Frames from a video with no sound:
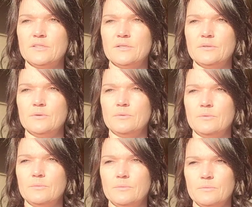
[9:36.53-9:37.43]
to
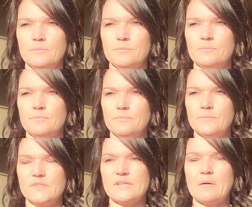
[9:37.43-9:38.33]

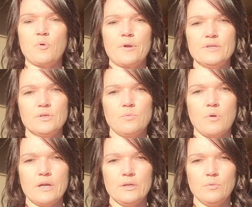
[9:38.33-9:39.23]
step more into
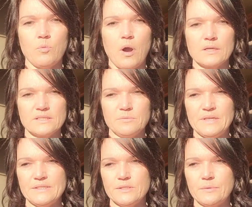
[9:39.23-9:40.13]
what you want to
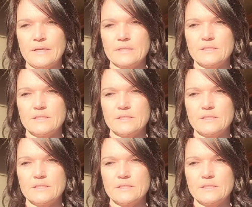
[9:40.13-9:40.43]
be doing.